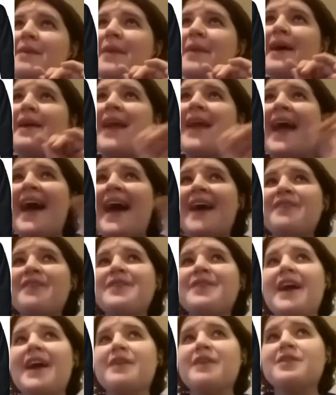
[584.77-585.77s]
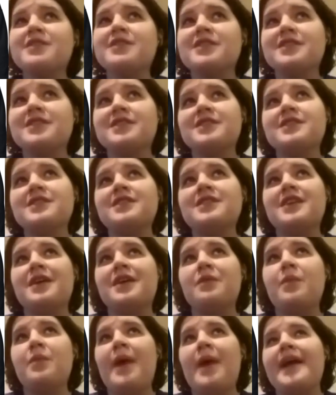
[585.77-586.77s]
half an hour
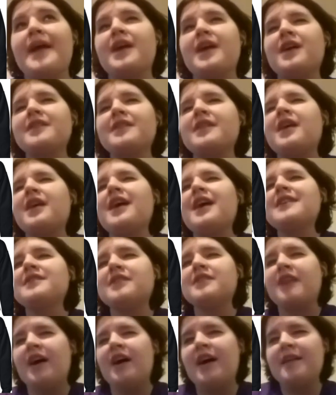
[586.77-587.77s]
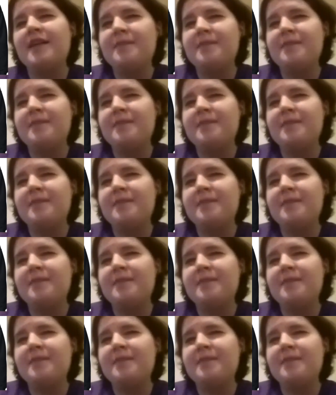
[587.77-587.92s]
away called the Cossatot